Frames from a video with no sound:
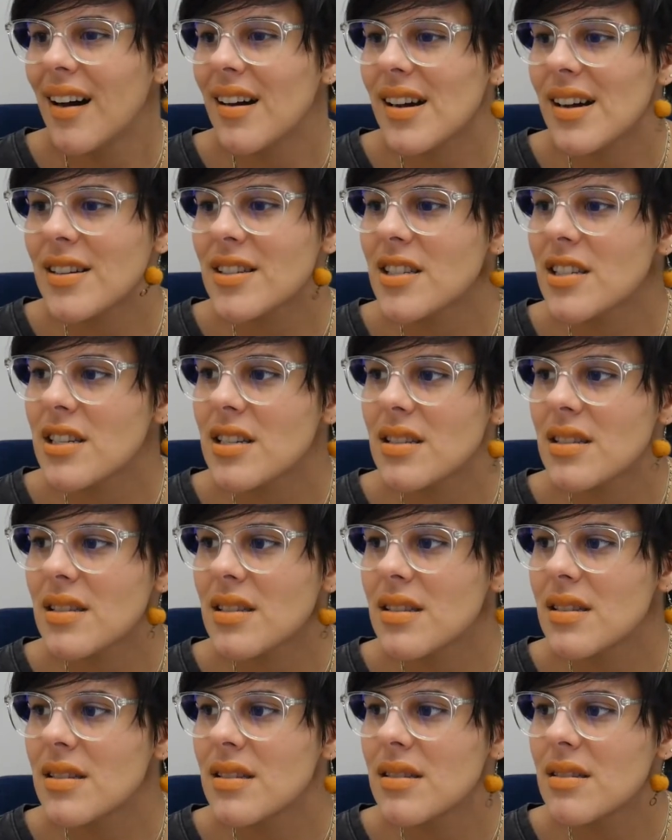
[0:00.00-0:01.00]
it's
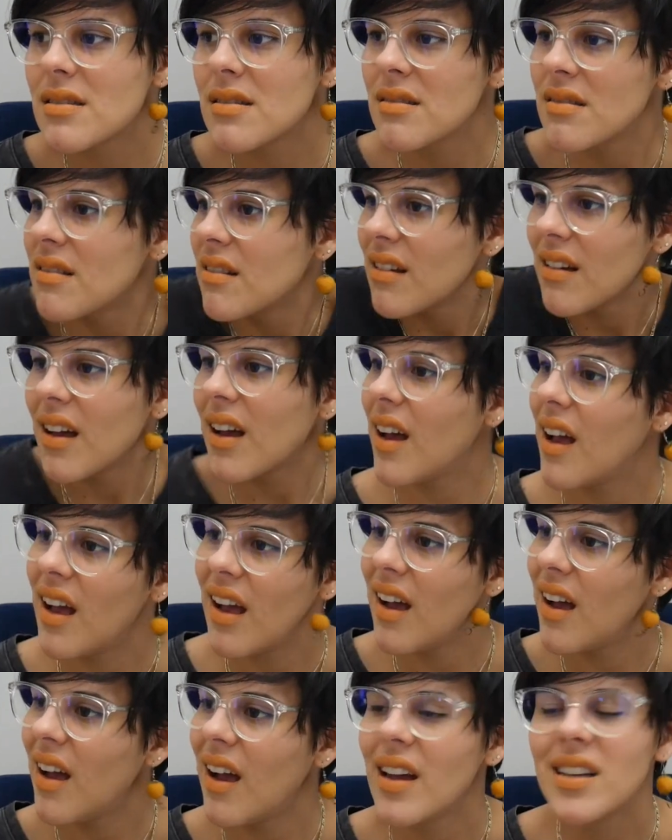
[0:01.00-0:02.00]

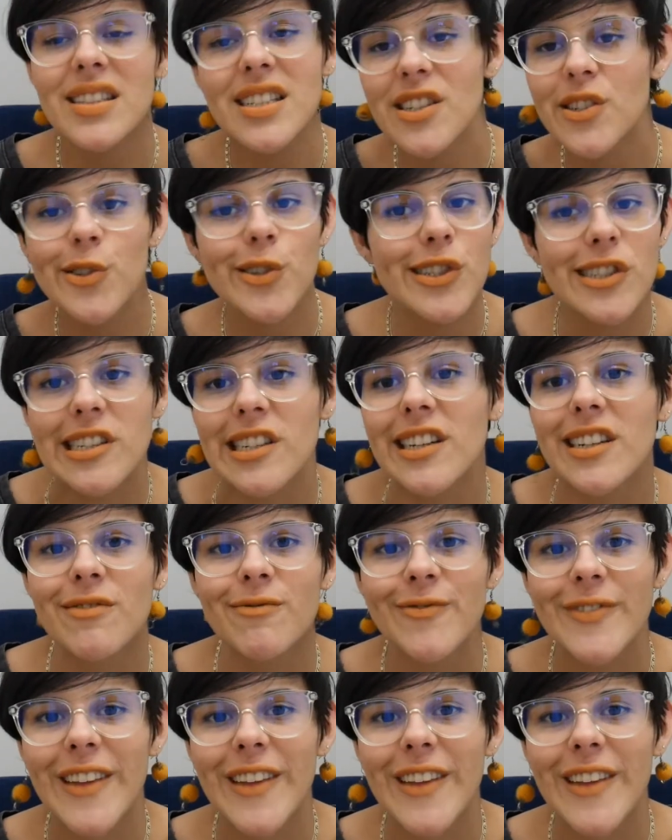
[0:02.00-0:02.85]
interesting.